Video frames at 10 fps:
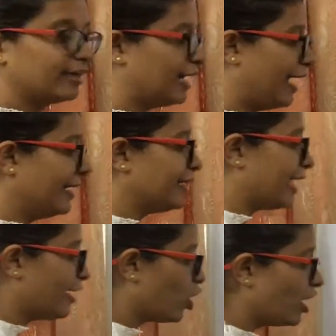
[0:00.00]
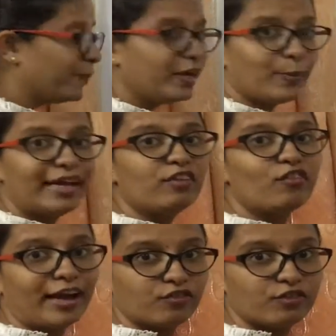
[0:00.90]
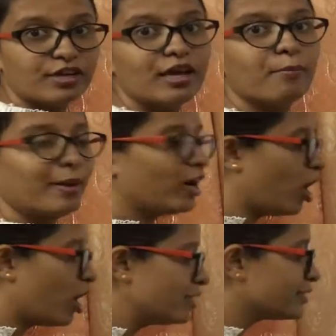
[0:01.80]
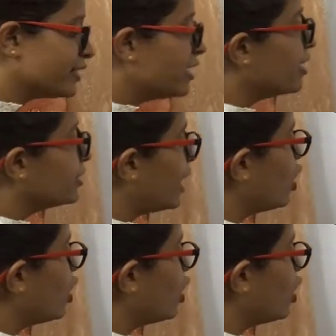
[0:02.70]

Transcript: The n cannot be 25 because the